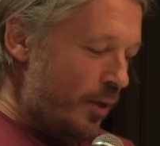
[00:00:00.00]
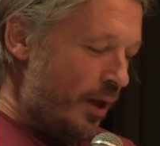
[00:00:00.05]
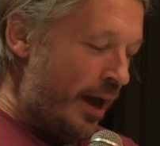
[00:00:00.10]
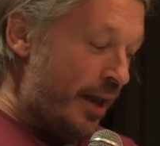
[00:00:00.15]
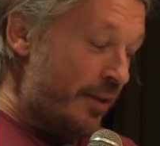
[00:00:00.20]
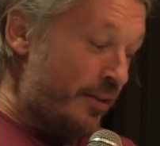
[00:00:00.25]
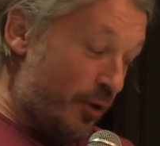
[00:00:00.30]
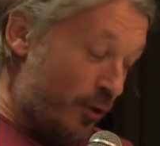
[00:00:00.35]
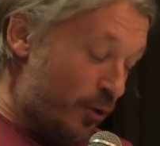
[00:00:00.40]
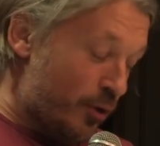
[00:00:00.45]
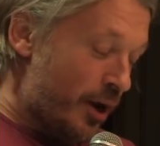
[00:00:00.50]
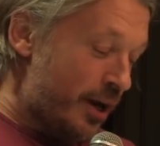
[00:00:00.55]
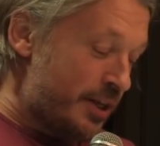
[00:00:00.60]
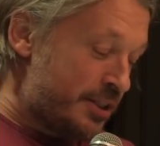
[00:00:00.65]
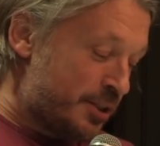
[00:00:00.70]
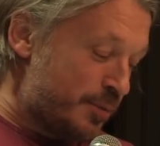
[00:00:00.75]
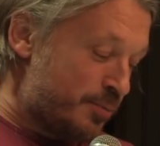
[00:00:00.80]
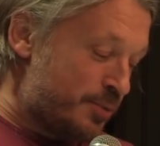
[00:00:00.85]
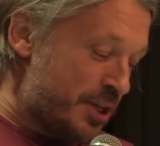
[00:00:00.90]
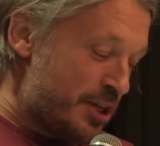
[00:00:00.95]
And all right,
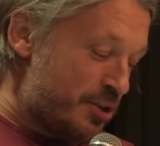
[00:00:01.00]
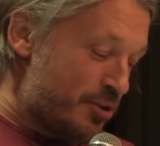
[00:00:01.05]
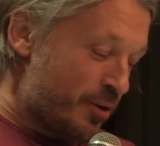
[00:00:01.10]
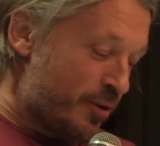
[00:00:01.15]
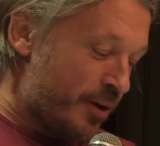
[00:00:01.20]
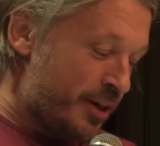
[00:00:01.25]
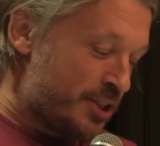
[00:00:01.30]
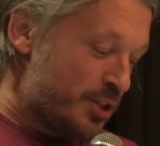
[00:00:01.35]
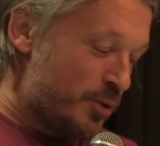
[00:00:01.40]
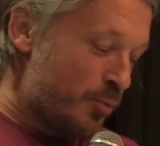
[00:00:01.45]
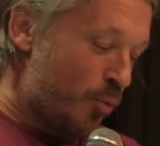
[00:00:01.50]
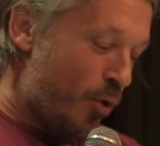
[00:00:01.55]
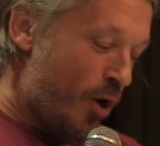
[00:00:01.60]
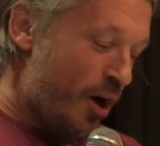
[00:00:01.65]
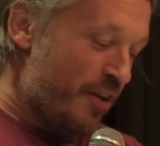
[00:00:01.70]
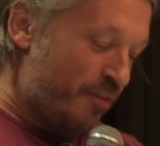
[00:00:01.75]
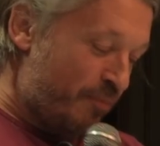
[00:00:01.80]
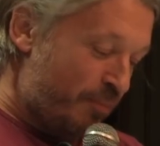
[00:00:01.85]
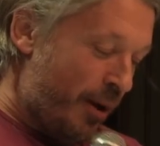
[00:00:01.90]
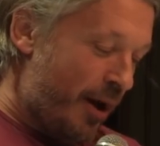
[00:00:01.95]
subsidiary question:
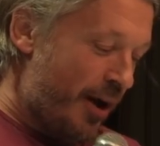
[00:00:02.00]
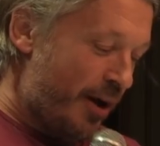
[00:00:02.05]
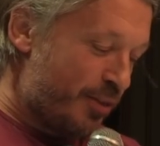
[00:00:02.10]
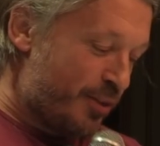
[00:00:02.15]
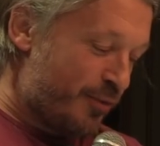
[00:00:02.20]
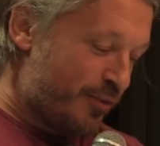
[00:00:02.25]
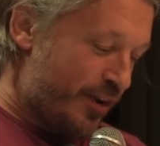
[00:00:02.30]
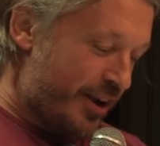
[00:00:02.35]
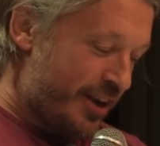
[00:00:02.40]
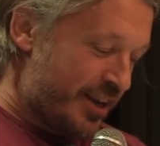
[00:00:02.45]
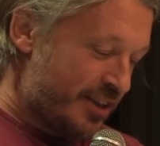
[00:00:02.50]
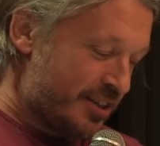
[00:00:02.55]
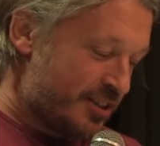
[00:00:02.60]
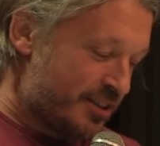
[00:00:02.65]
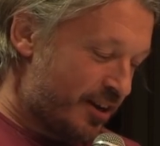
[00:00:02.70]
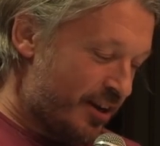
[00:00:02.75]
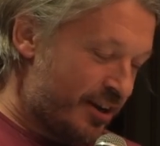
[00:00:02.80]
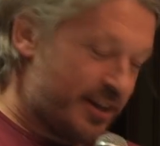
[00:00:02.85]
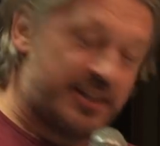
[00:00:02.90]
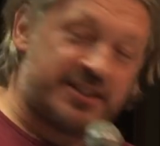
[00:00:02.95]
What if part of the
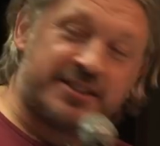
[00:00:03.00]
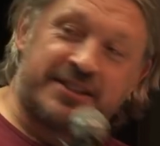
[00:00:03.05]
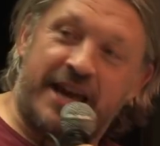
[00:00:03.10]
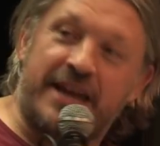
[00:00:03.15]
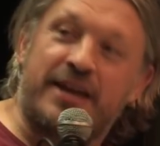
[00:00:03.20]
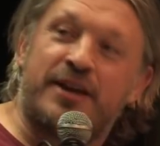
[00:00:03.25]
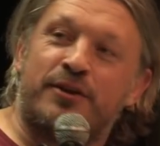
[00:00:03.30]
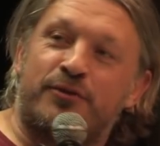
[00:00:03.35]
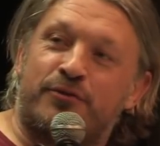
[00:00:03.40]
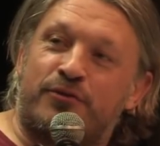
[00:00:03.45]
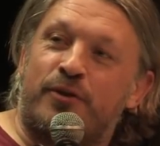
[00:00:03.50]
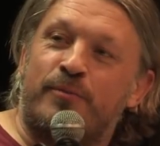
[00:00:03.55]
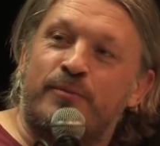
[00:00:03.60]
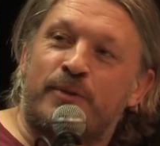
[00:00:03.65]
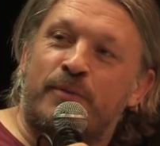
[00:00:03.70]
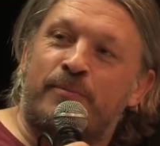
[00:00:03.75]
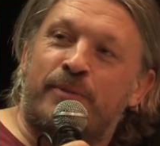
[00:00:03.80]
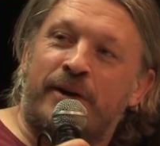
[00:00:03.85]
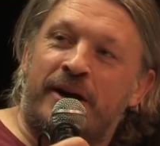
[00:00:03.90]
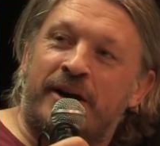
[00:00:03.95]
Frankenstein is taken from
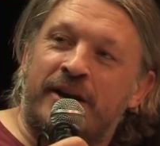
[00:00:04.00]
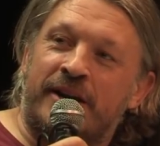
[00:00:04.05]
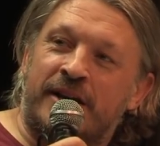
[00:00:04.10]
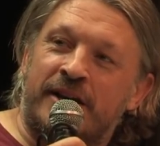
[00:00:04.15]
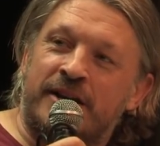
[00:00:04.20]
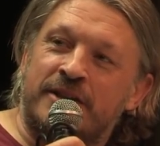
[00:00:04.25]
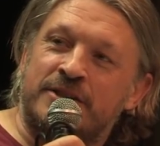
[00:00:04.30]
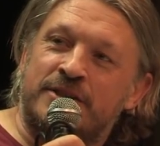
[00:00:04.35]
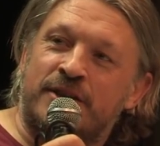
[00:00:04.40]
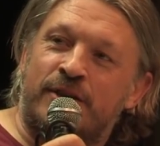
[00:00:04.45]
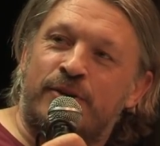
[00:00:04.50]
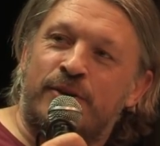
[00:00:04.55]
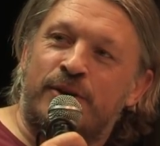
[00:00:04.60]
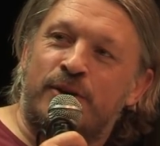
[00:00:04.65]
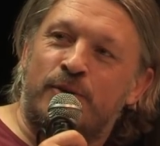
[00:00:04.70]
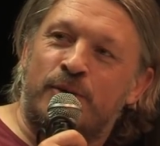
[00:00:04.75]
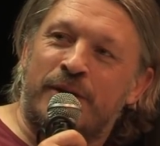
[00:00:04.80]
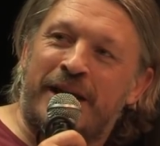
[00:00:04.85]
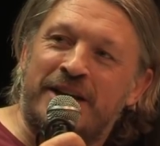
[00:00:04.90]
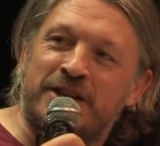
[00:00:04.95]
your partner, so
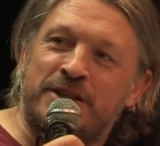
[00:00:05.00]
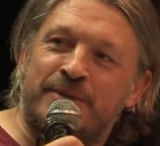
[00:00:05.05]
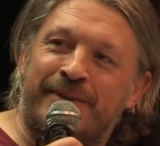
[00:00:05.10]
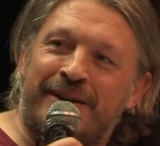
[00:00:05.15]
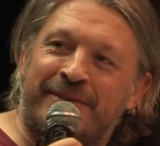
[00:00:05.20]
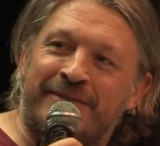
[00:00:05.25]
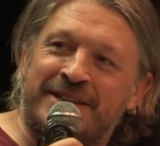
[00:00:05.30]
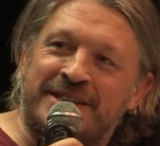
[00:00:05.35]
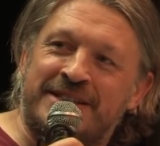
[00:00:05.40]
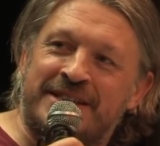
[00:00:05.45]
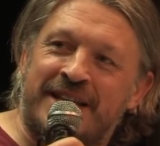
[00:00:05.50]
you would actually be having